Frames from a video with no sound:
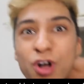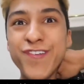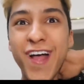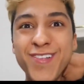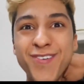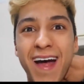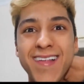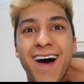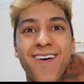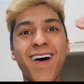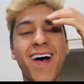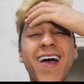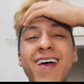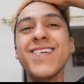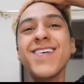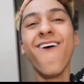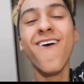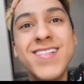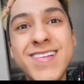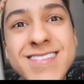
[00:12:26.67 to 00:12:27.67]
What should I do right now?
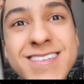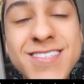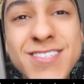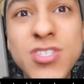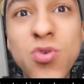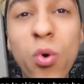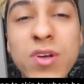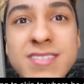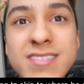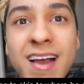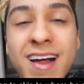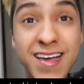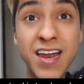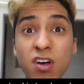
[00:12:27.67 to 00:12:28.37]
Yo, this is so insane, guys.